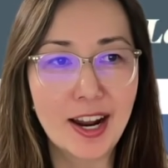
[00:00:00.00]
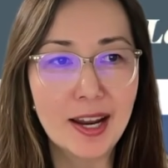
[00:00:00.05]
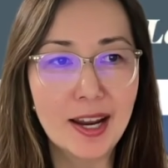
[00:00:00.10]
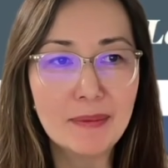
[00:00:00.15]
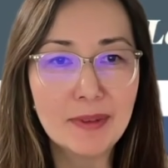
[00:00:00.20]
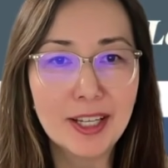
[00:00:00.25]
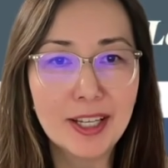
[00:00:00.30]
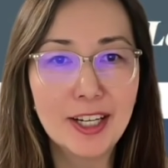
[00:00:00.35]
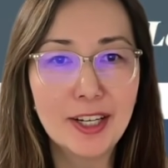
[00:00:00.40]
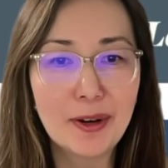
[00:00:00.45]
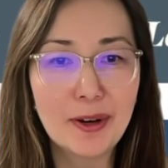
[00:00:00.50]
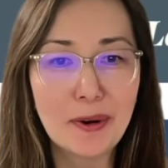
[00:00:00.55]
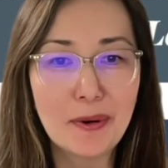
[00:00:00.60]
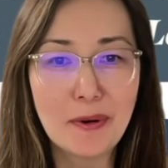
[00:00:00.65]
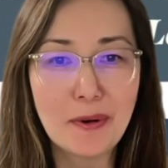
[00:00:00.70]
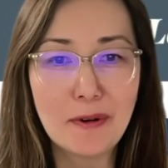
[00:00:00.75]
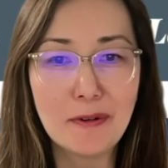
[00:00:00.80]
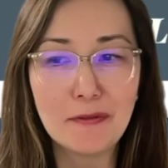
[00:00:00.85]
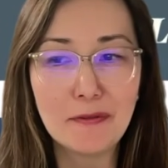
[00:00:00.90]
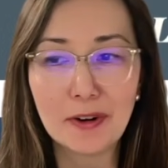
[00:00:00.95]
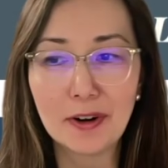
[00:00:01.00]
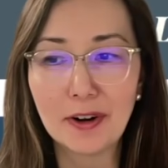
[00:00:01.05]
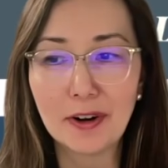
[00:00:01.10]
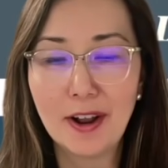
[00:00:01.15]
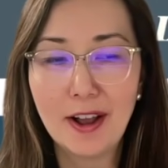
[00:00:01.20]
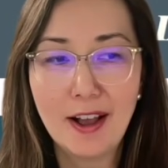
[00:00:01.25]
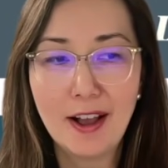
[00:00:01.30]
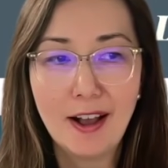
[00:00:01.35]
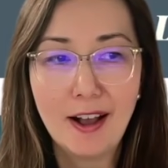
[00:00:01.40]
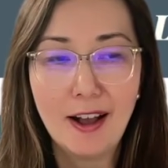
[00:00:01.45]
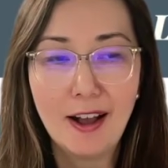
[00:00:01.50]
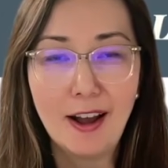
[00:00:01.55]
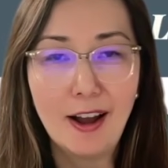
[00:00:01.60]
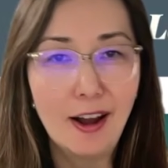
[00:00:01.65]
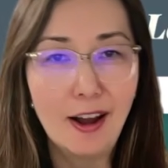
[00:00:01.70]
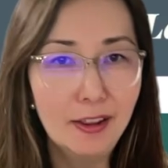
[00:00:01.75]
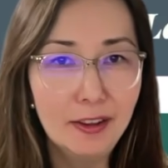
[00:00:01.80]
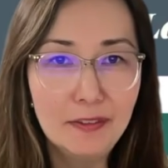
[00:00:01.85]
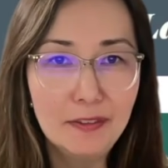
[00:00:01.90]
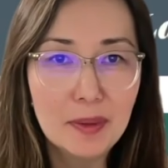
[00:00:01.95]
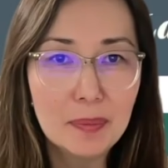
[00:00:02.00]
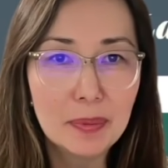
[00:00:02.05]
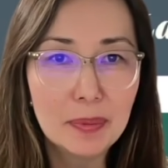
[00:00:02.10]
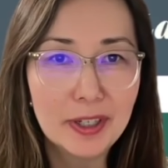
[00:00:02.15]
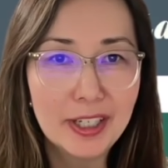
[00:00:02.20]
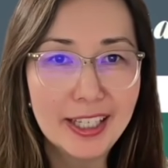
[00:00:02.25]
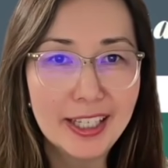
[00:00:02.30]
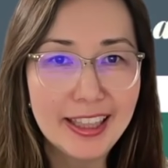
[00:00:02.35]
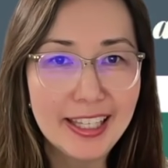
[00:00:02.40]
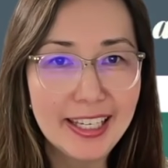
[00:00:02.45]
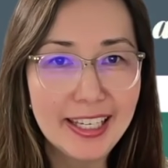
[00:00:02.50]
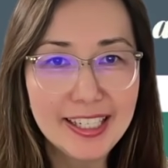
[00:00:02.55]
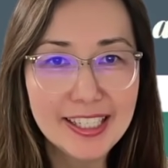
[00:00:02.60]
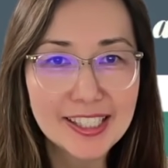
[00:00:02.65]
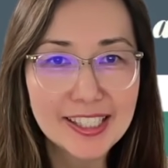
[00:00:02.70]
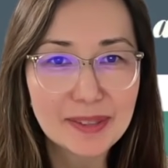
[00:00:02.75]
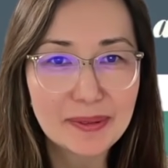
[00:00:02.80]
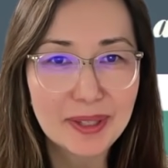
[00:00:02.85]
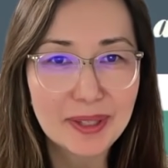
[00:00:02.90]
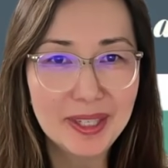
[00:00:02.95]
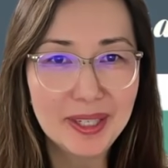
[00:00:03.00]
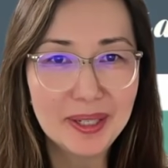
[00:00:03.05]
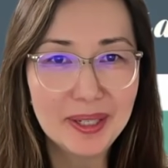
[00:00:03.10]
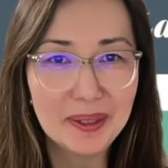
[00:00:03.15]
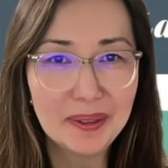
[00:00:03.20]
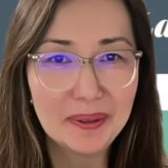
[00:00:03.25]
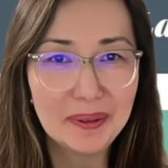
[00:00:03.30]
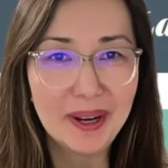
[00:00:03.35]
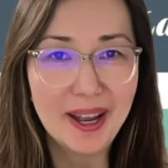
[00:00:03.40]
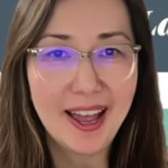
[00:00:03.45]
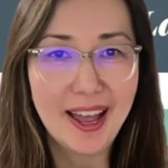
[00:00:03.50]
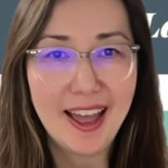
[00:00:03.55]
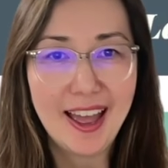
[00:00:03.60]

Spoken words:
I'm going to go over all of the pretty things with you,